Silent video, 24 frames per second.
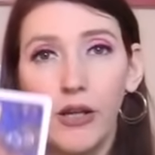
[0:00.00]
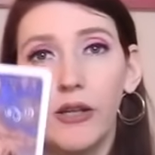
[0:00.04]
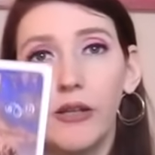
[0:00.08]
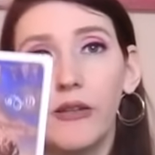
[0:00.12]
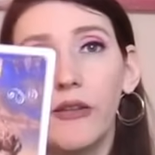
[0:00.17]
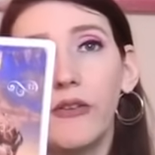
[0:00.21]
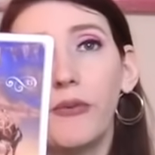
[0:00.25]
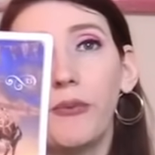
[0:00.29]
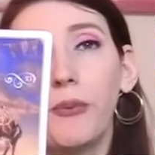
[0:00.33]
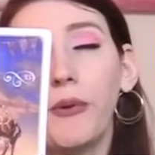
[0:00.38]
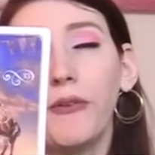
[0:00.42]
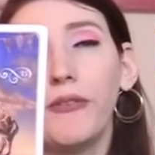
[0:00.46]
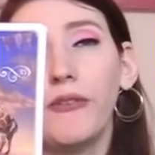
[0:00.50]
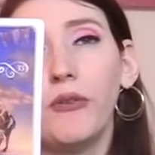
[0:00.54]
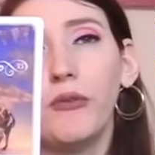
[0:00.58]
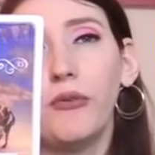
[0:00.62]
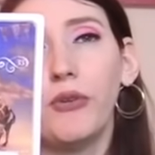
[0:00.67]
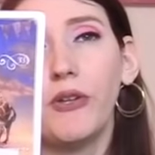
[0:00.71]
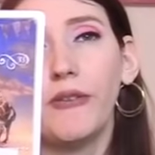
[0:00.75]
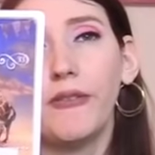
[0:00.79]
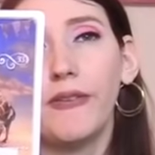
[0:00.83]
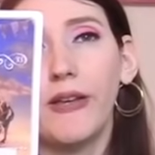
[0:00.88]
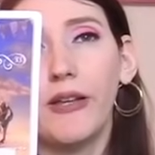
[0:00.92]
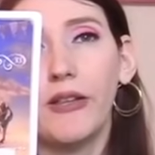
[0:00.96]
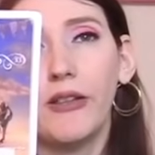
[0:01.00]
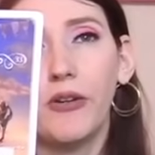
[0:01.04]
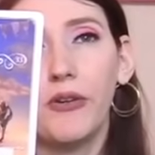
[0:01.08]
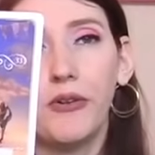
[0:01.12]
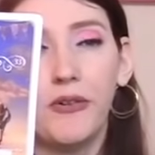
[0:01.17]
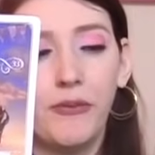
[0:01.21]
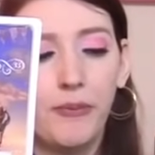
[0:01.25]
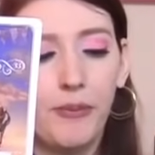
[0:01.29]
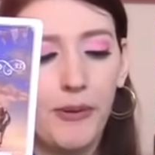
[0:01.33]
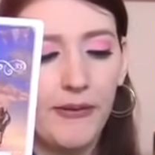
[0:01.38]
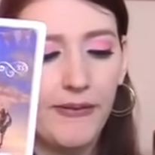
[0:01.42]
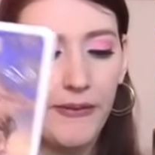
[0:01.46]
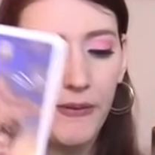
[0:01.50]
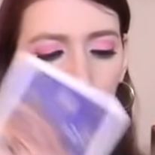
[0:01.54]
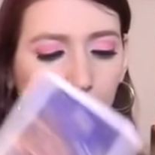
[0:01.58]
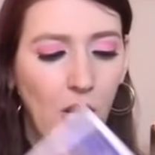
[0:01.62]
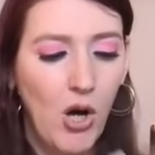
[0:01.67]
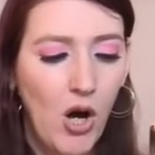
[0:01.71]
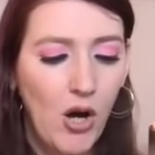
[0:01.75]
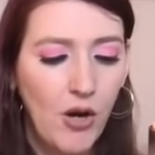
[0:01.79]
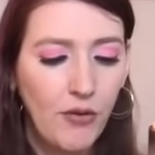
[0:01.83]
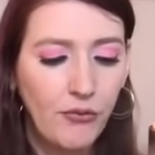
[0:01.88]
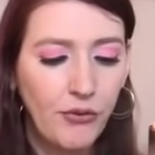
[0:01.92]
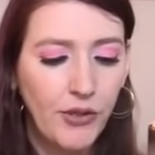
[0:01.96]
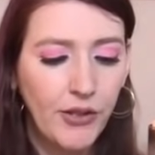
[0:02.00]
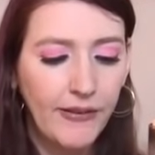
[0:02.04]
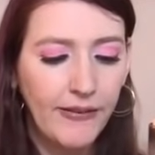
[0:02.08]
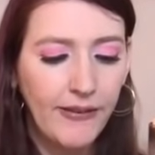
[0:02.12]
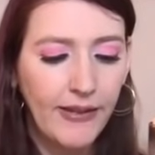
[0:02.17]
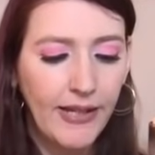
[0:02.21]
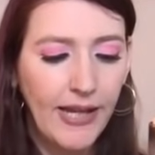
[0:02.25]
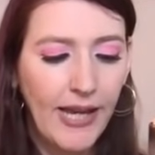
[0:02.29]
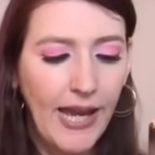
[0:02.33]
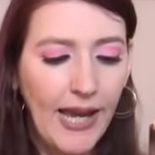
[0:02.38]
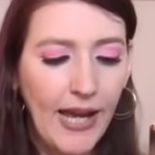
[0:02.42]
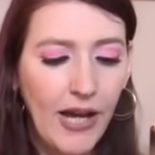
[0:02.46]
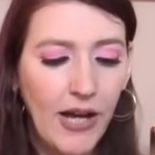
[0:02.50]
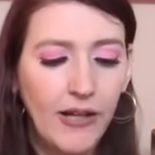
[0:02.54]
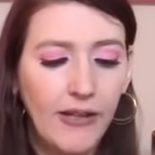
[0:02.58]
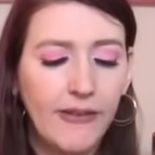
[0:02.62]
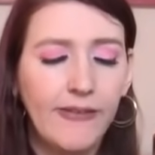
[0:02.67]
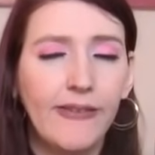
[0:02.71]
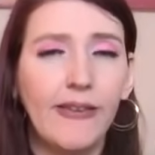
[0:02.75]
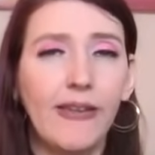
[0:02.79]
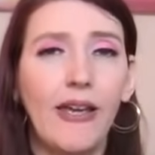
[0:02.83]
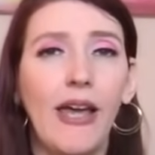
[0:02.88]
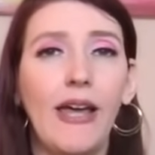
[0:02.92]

this person feels like there's been some conflict and chaos,